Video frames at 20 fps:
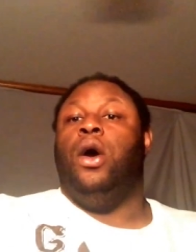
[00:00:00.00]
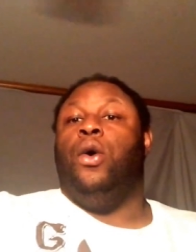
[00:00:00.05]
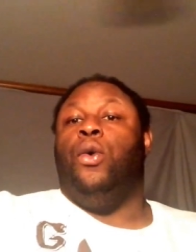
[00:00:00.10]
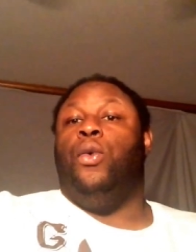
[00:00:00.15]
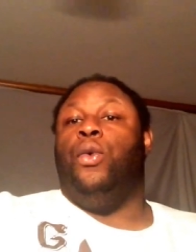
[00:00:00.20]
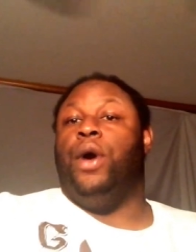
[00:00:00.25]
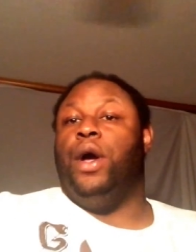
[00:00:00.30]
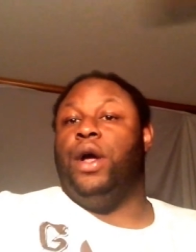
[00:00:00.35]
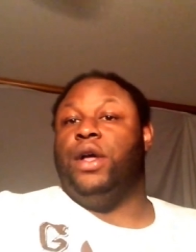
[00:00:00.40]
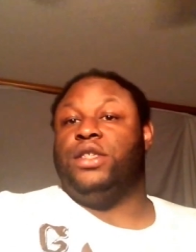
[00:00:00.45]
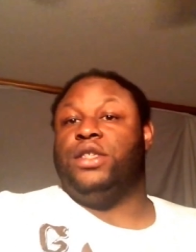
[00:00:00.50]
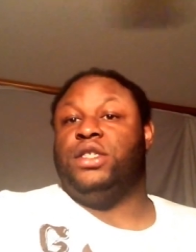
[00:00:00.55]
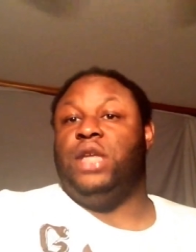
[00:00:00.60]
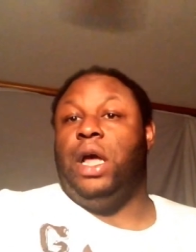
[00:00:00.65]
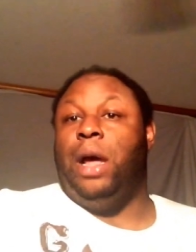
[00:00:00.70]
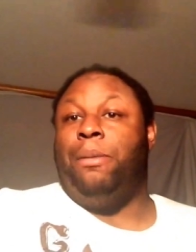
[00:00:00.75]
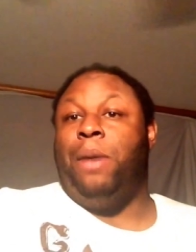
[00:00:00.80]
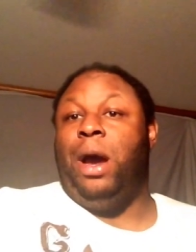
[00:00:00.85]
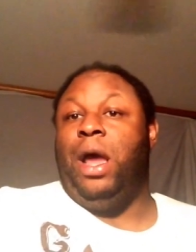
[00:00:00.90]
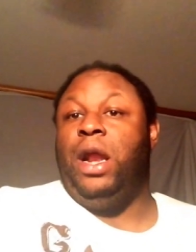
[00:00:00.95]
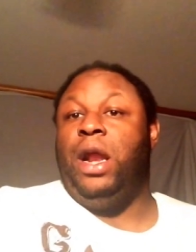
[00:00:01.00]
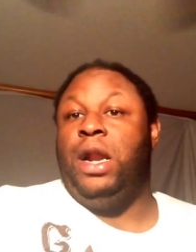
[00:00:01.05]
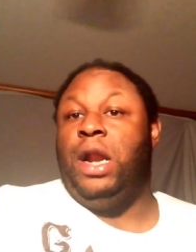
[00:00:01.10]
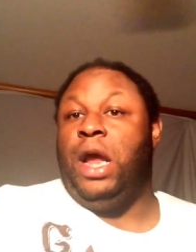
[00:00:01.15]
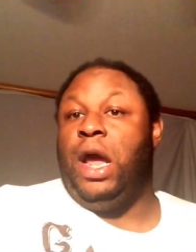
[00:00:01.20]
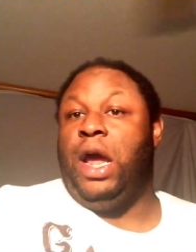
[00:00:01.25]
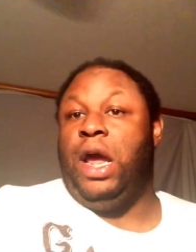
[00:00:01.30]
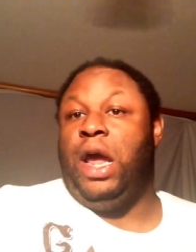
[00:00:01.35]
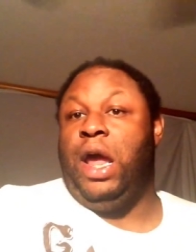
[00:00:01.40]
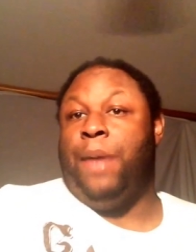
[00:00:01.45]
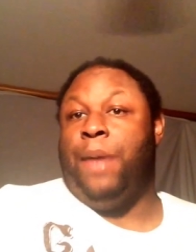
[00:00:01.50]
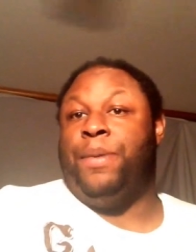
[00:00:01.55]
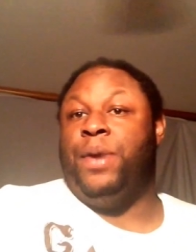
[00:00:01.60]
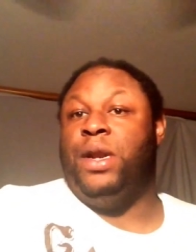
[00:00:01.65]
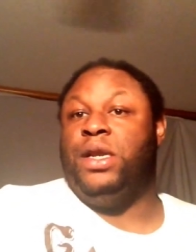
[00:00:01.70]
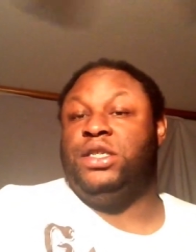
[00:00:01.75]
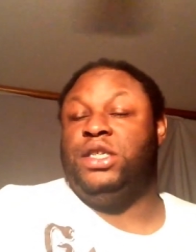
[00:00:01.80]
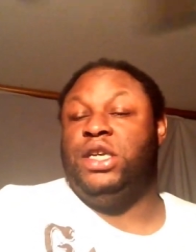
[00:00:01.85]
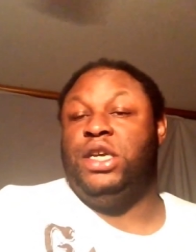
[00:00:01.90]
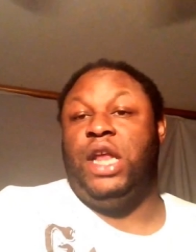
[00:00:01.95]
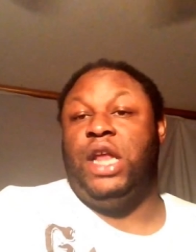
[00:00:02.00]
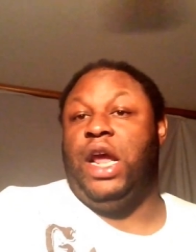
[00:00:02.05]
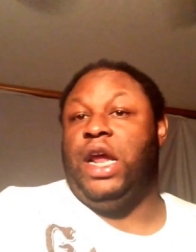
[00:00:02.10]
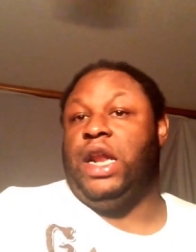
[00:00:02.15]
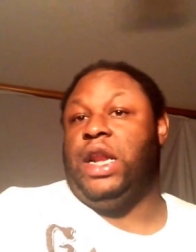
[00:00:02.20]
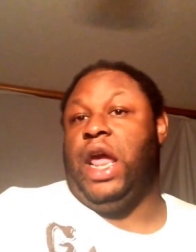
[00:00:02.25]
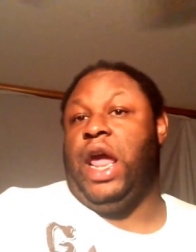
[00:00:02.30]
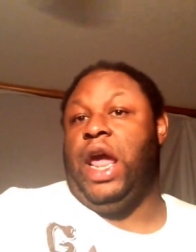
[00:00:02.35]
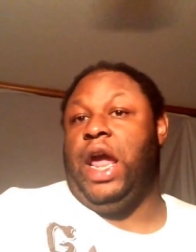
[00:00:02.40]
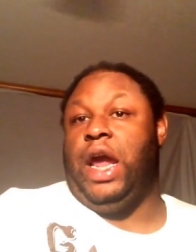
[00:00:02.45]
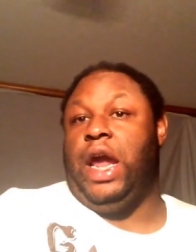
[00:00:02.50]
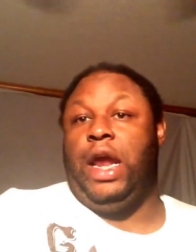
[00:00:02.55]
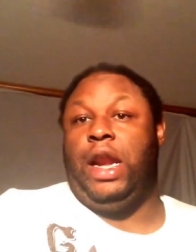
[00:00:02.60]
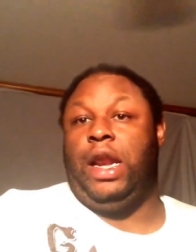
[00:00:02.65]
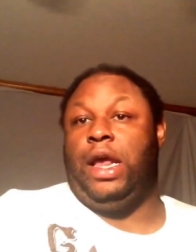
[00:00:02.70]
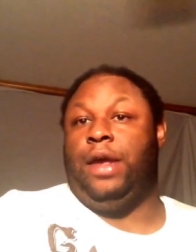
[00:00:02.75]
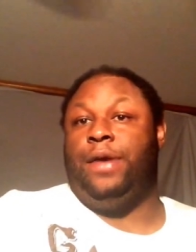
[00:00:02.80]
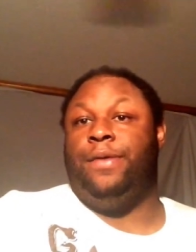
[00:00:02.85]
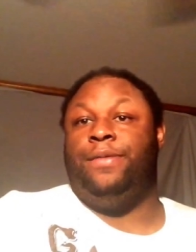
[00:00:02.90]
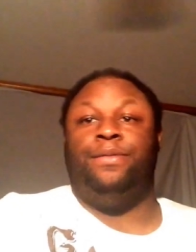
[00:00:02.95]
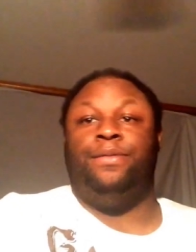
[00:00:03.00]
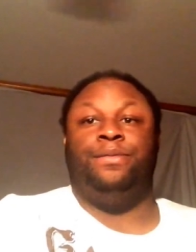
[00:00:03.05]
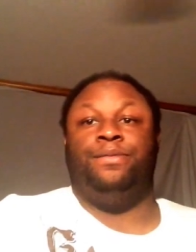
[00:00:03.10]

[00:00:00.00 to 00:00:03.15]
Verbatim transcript: Well, somebody not happy to see their daddy.